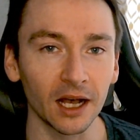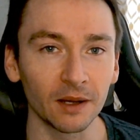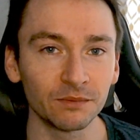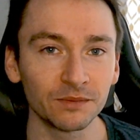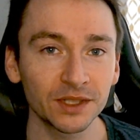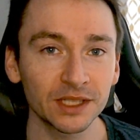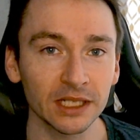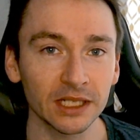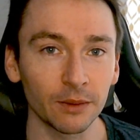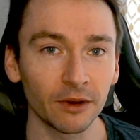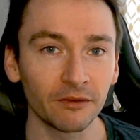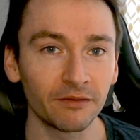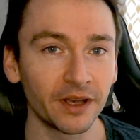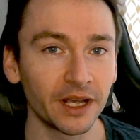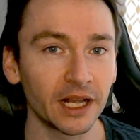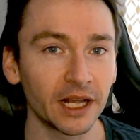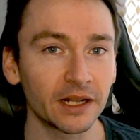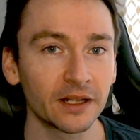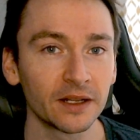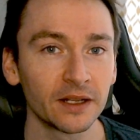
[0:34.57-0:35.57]
Some of
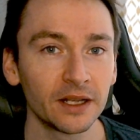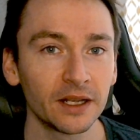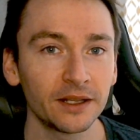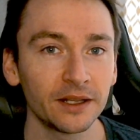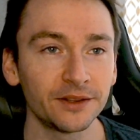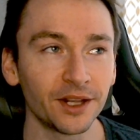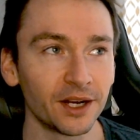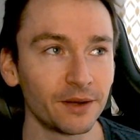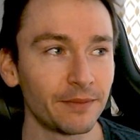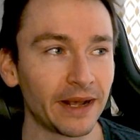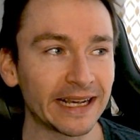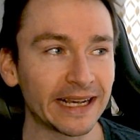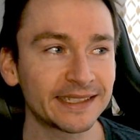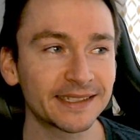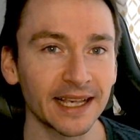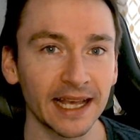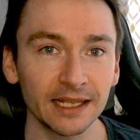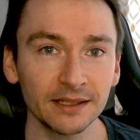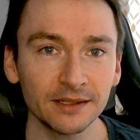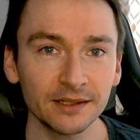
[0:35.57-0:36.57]
it didn't make
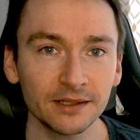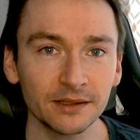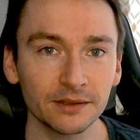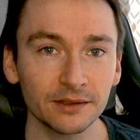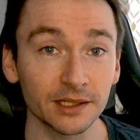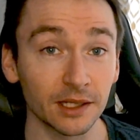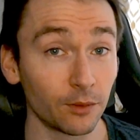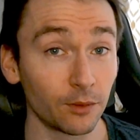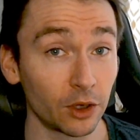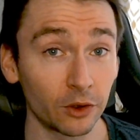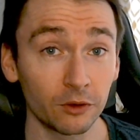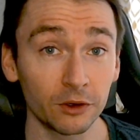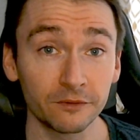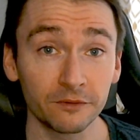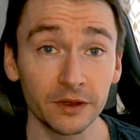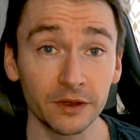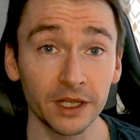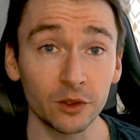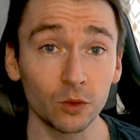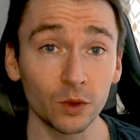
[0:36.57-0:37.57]
sense, some of
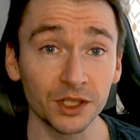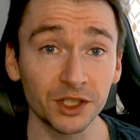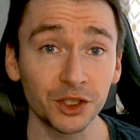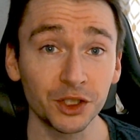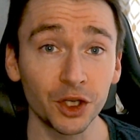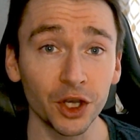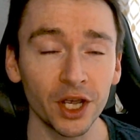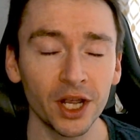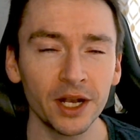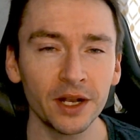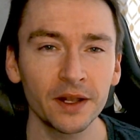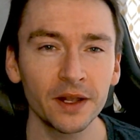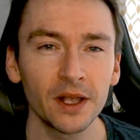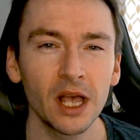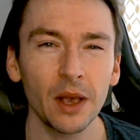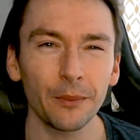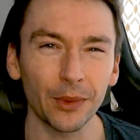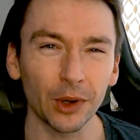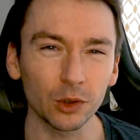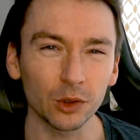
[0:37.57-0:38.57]
it was good,
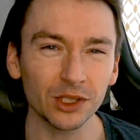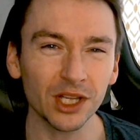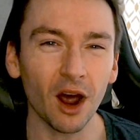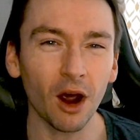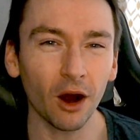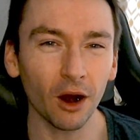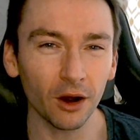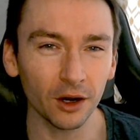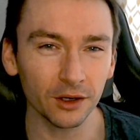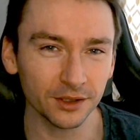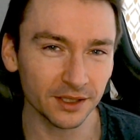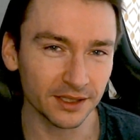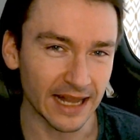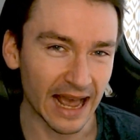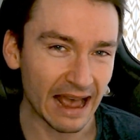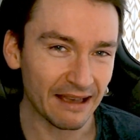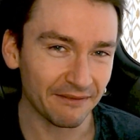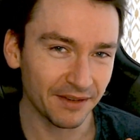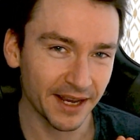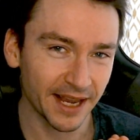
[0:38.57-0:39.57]
but it was hard to
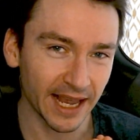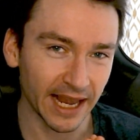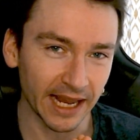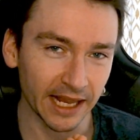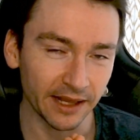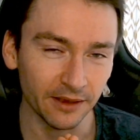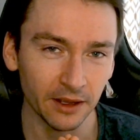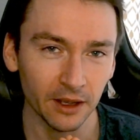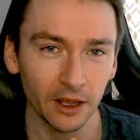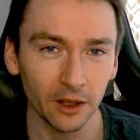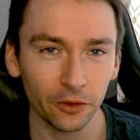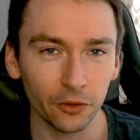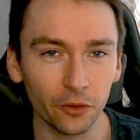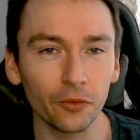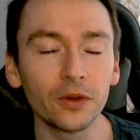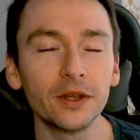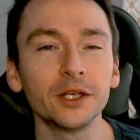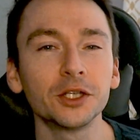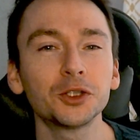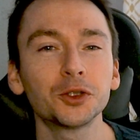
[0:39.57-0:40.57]
navigate
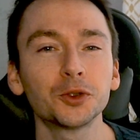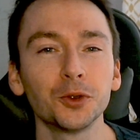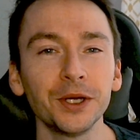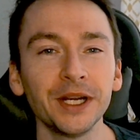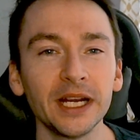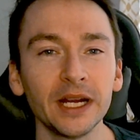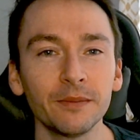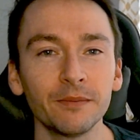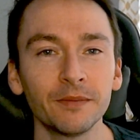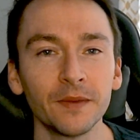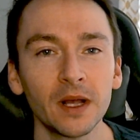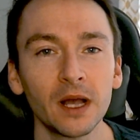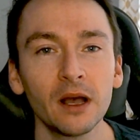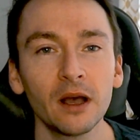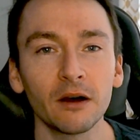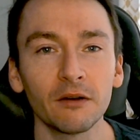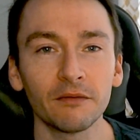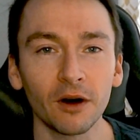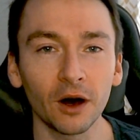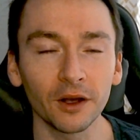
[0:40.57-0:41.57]
through the stream
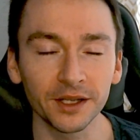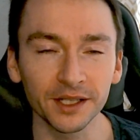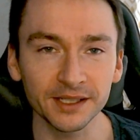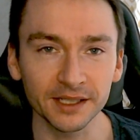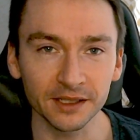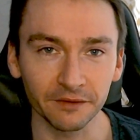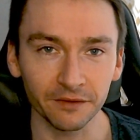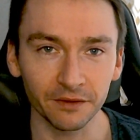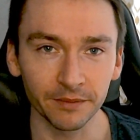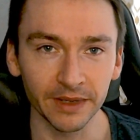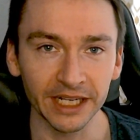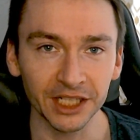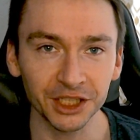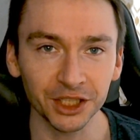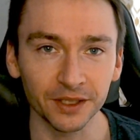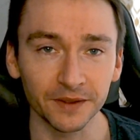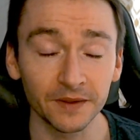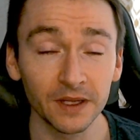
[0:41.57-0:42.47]
of all this information.